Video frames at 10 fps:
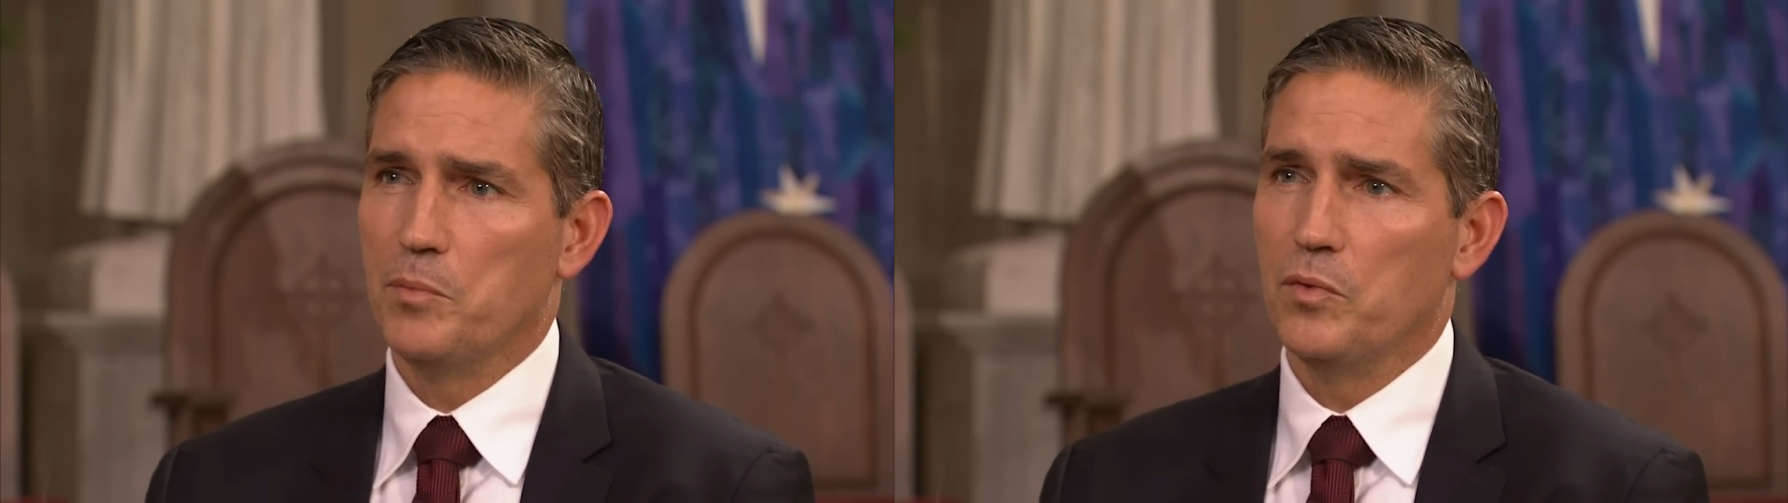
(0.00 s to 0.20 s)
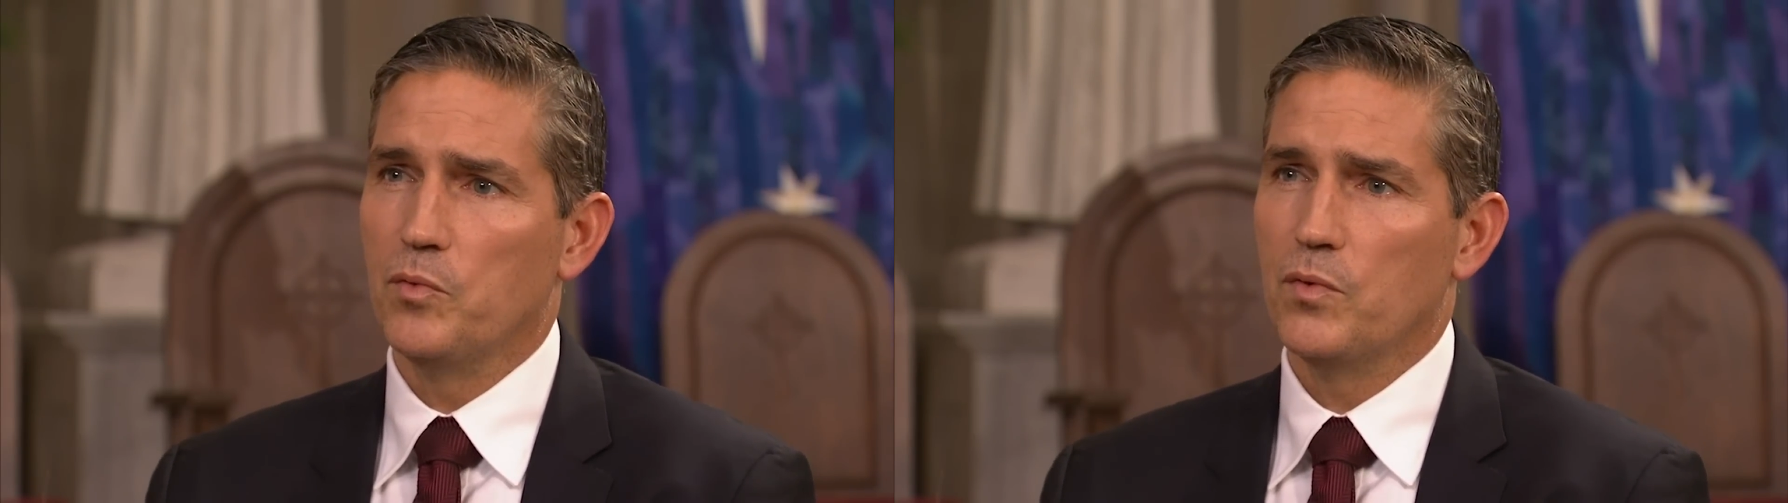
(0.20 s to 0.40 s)

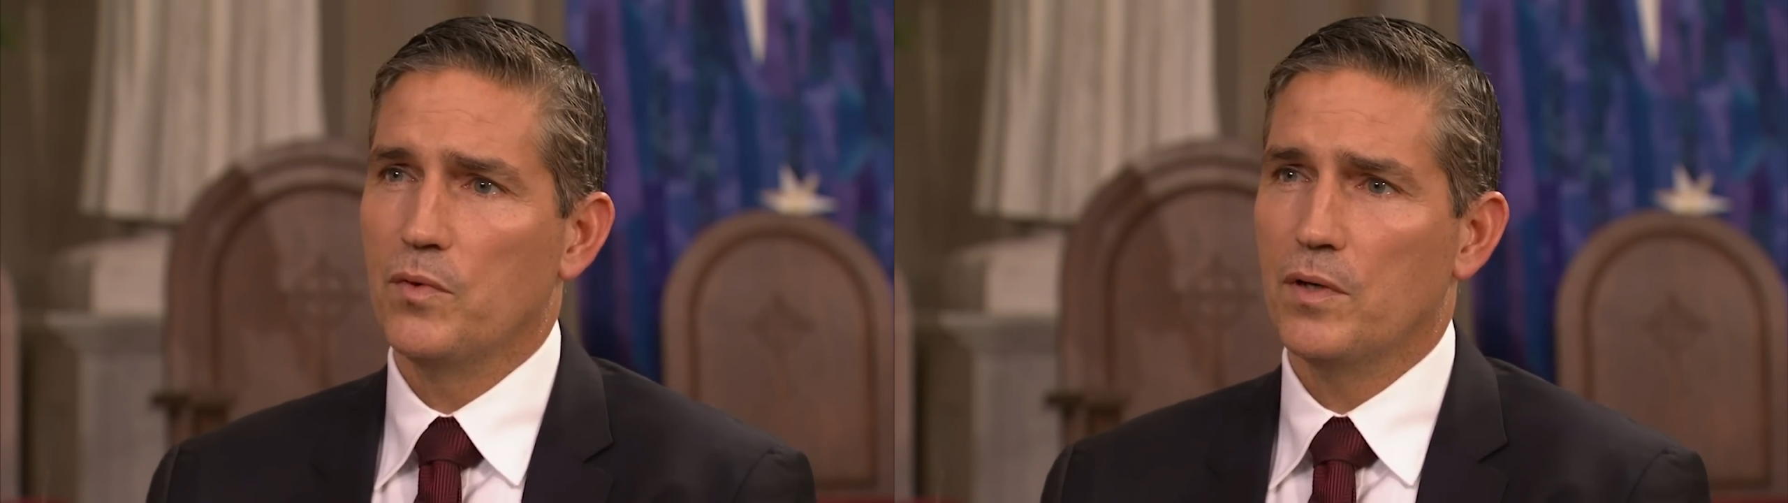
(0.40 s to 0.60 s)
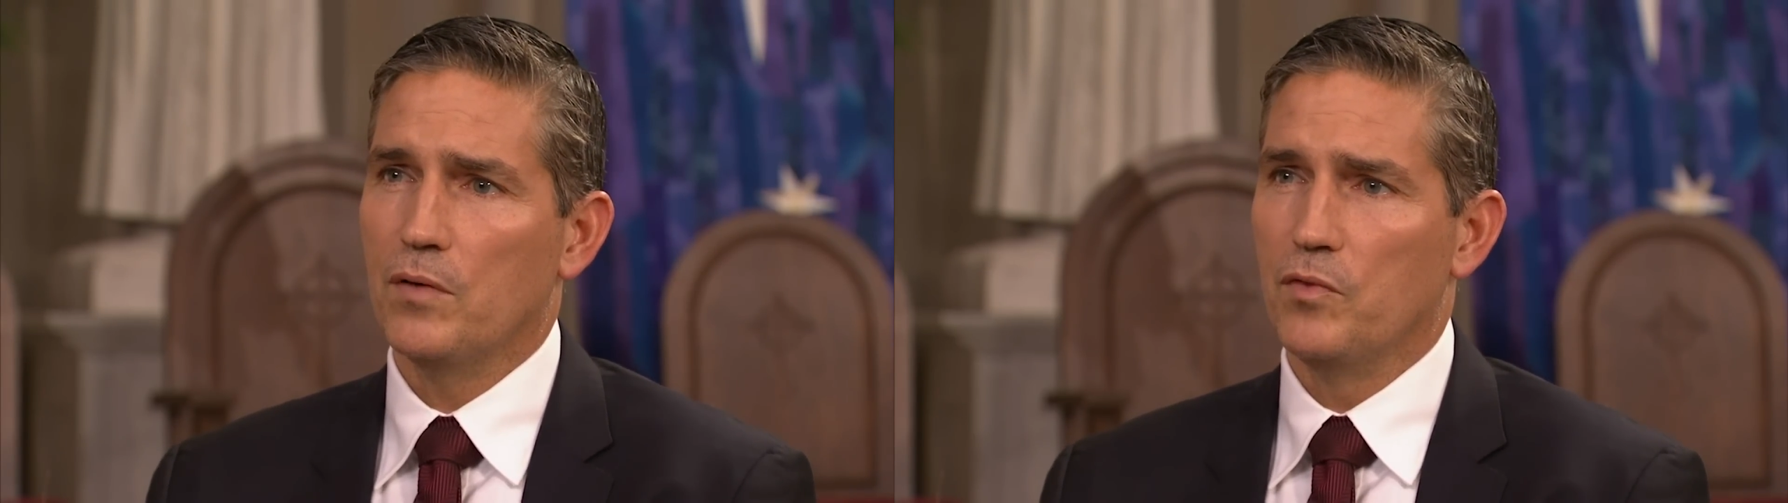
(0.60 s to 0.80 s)
of
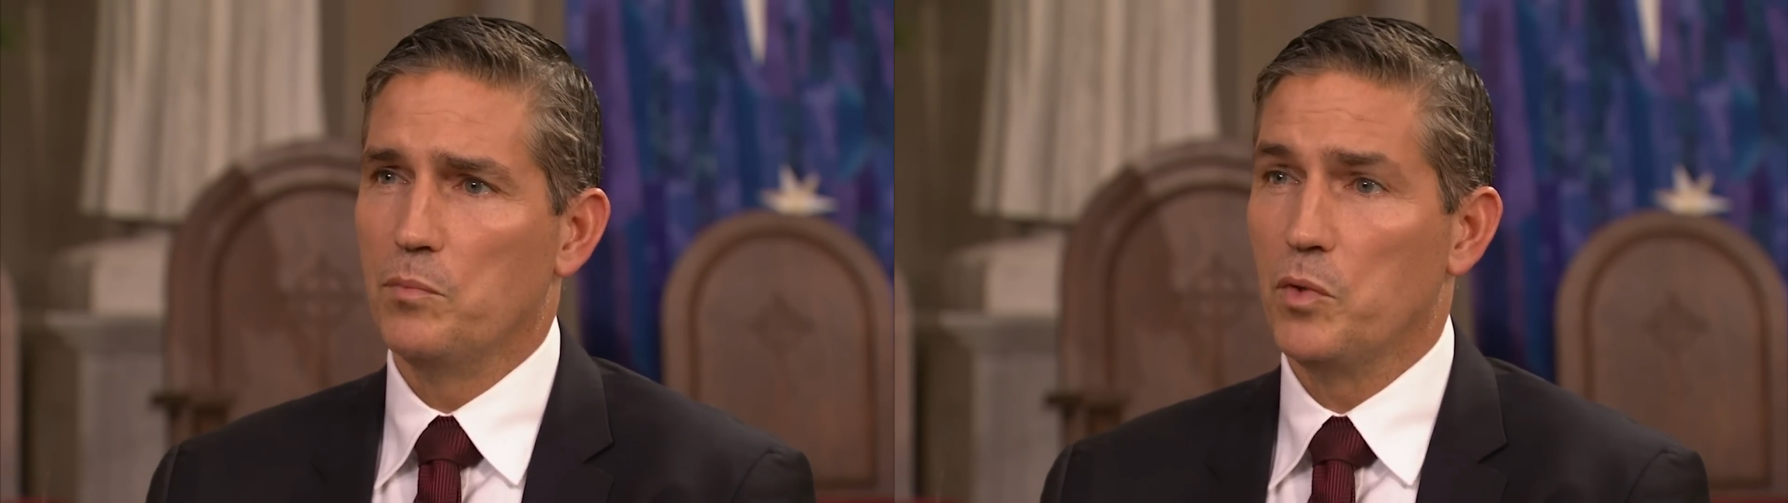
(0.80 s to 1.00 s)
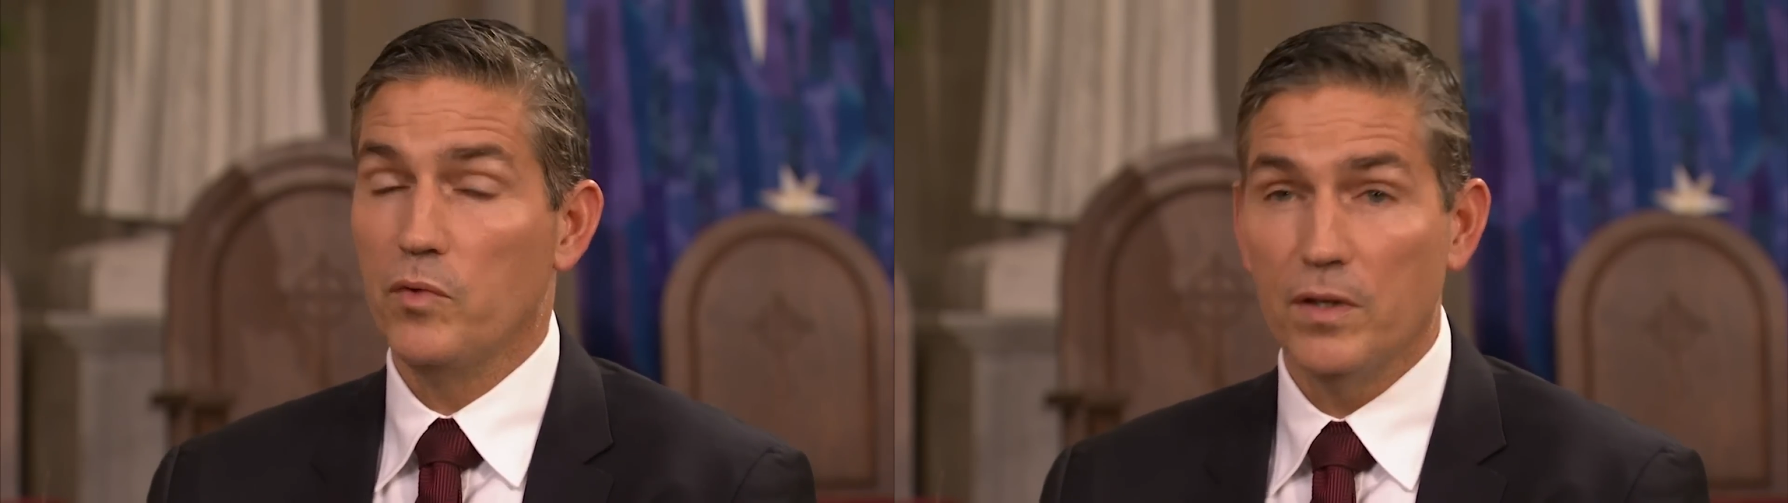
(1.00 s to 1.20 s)
the movie.